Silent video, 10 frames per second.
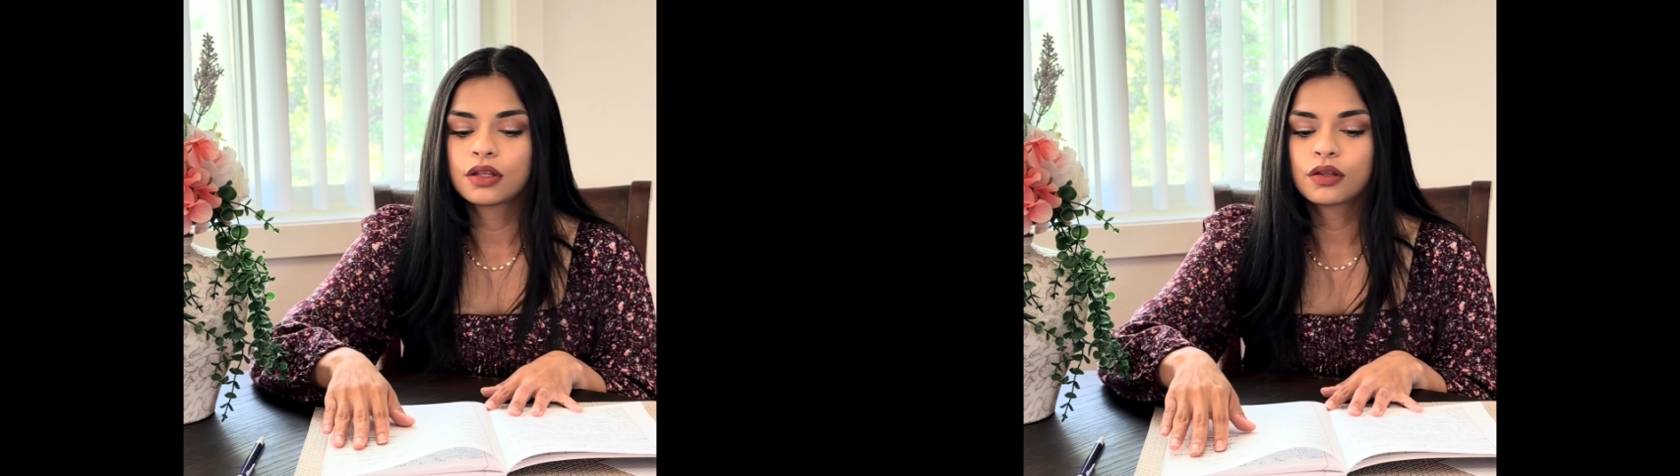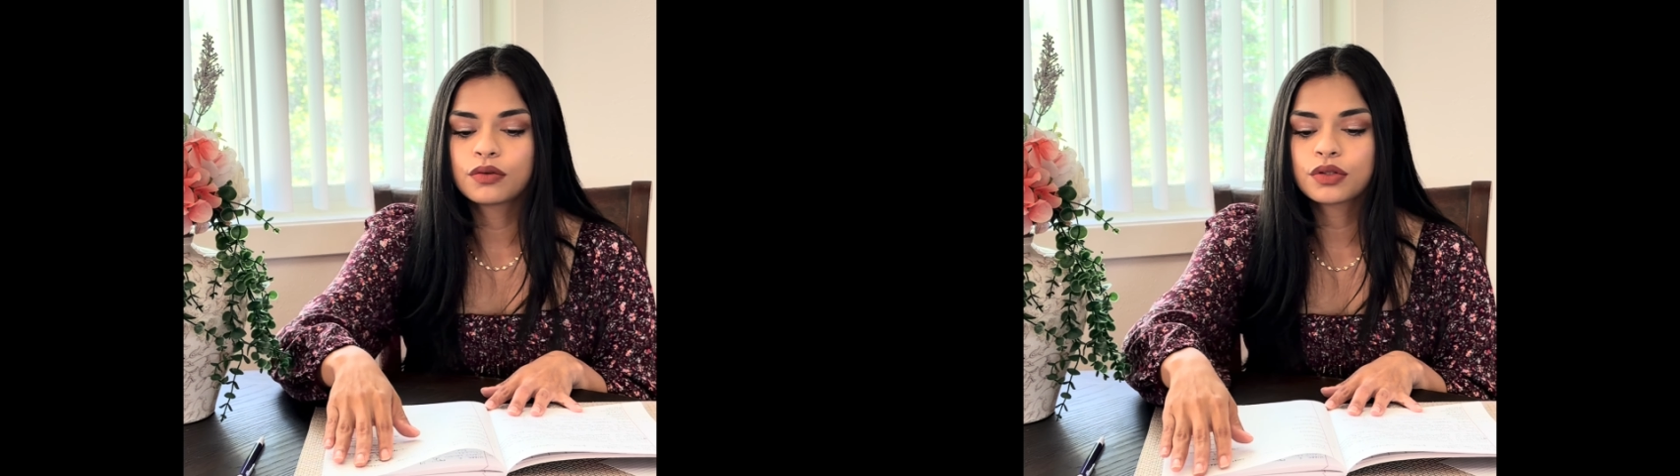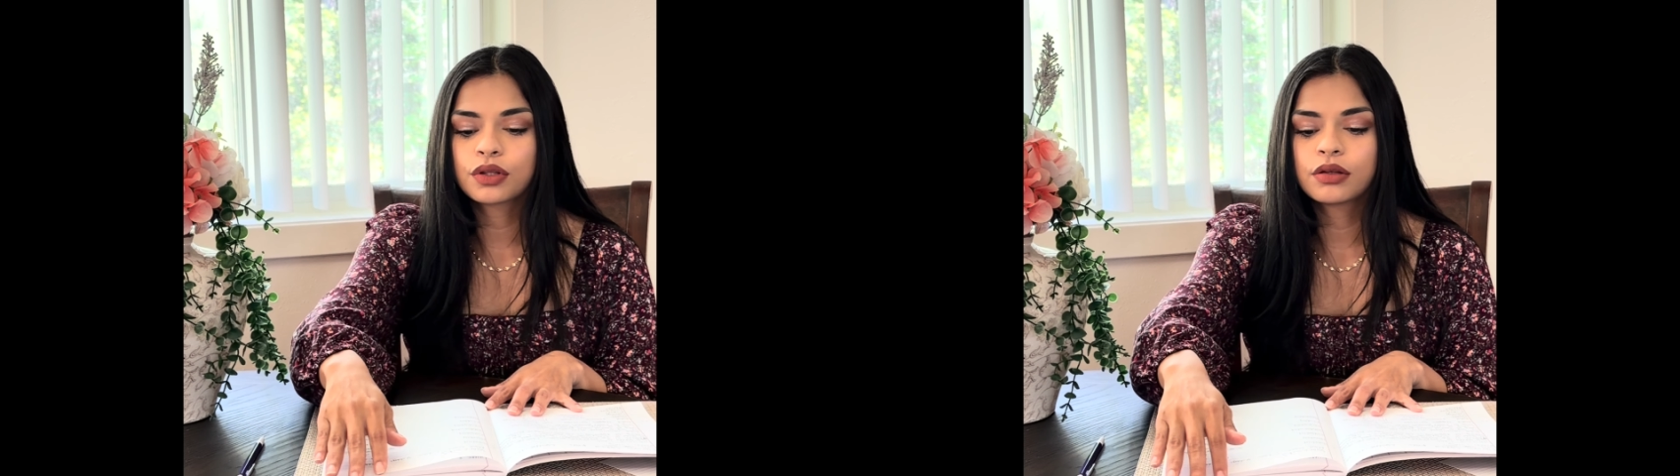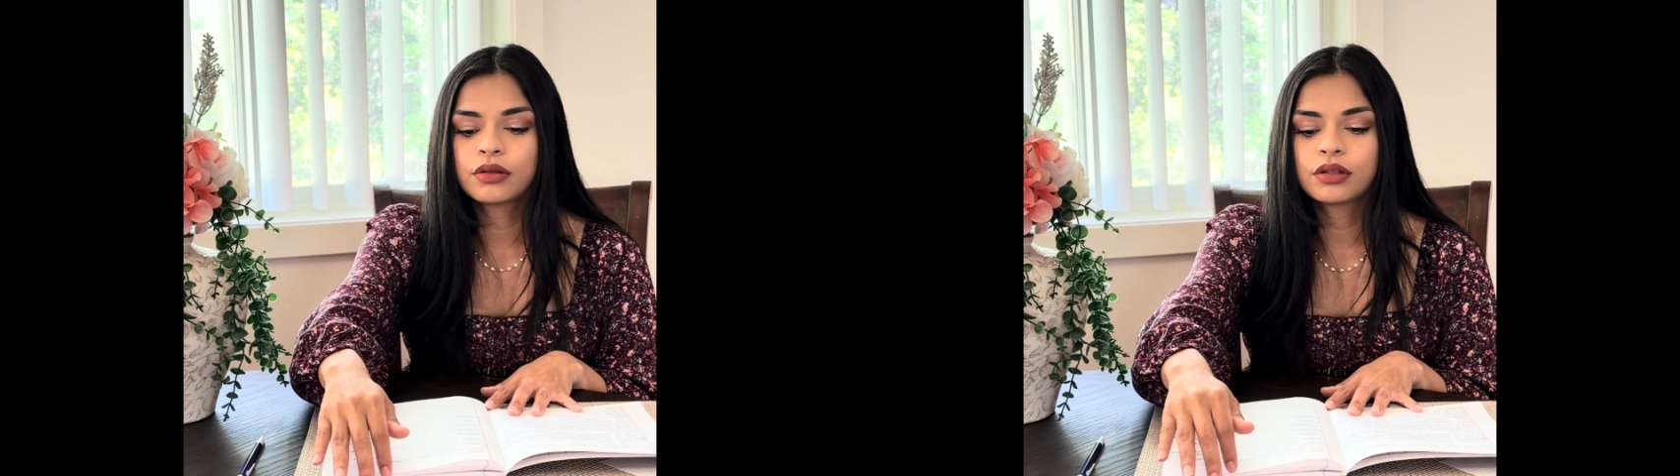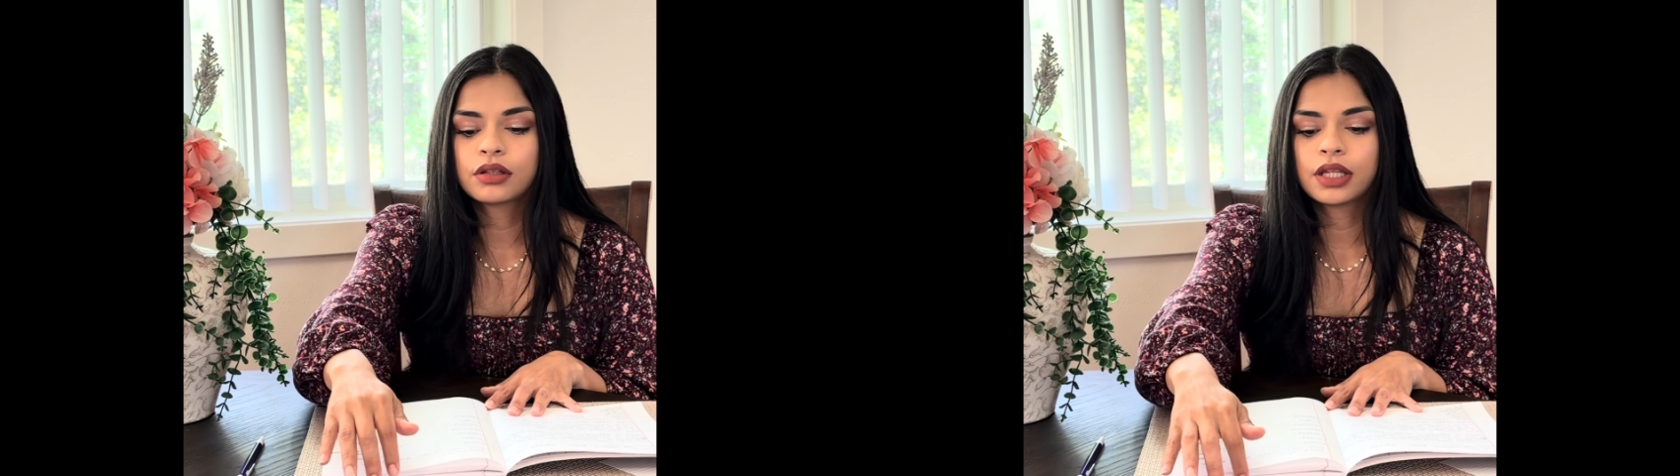Those are
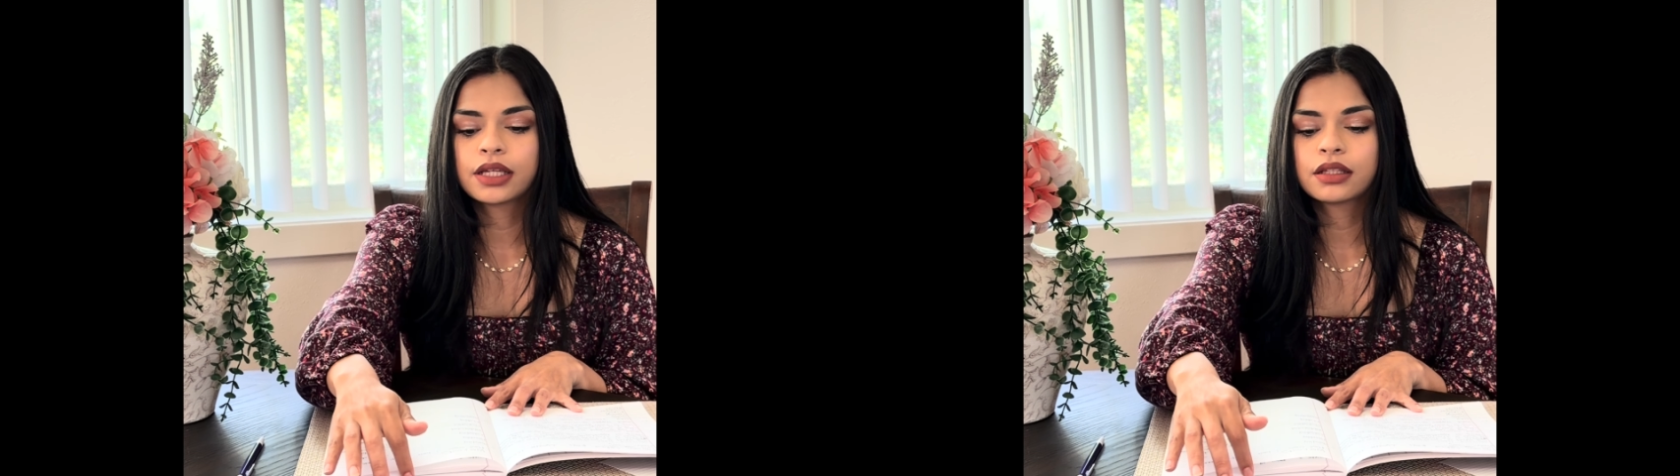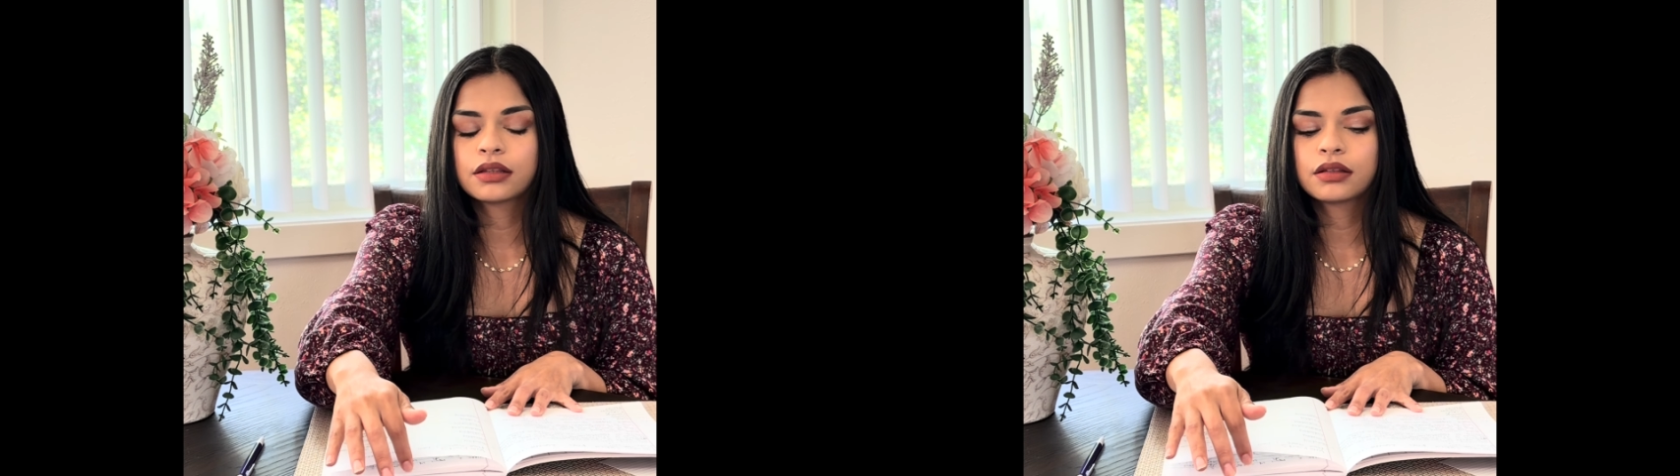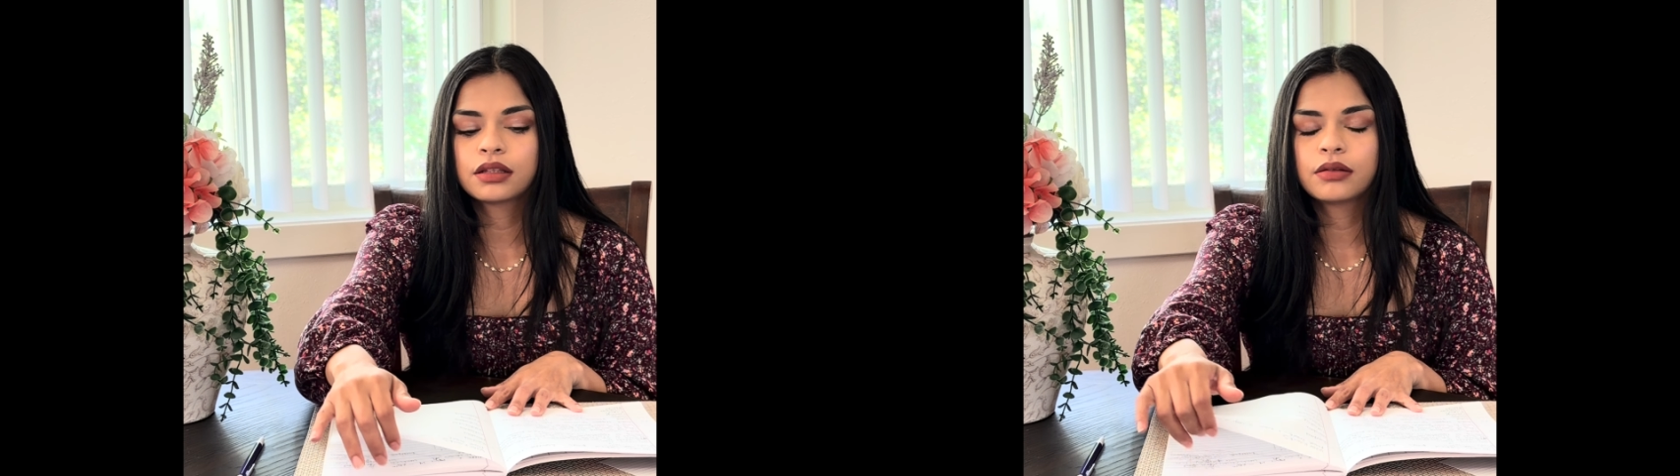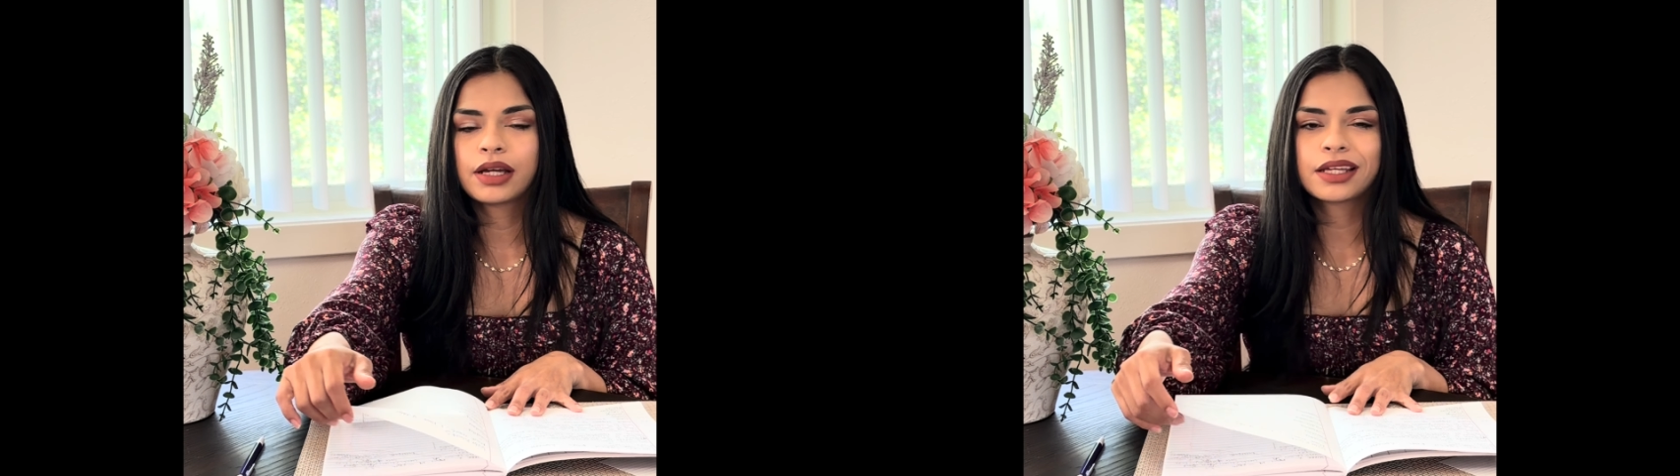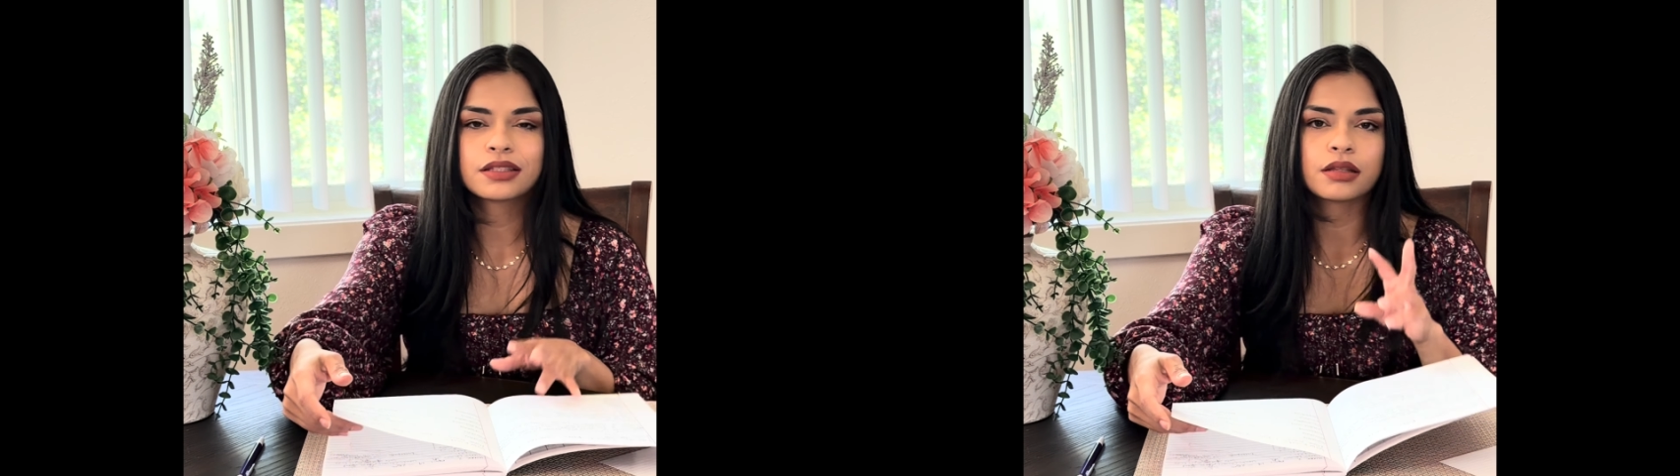
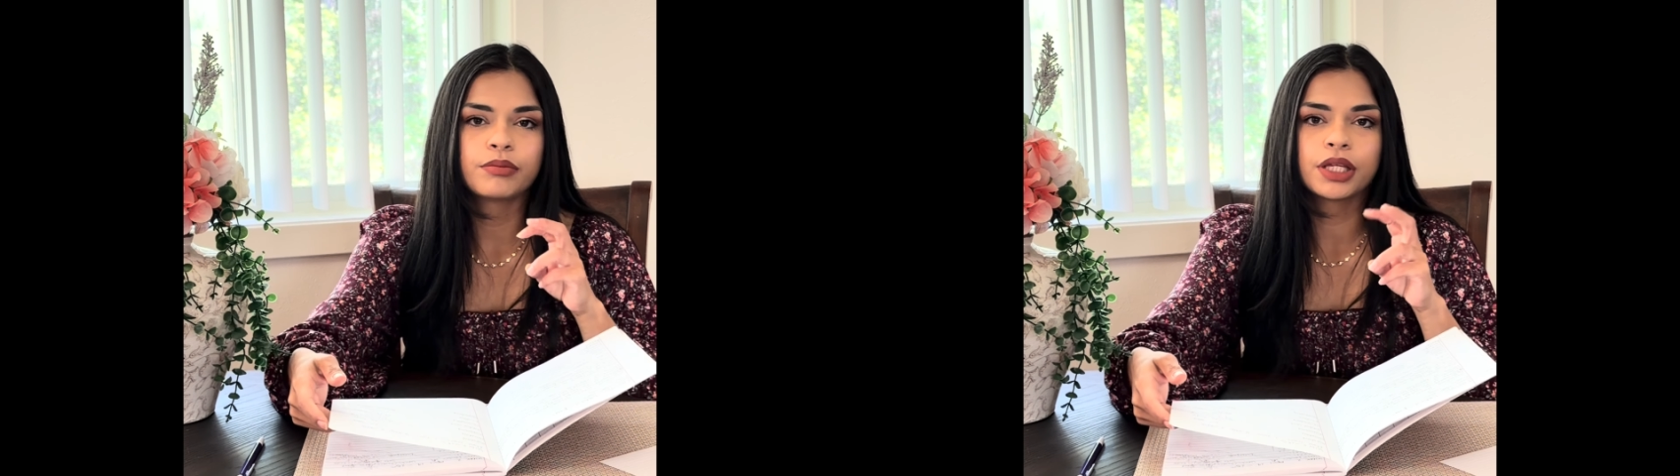the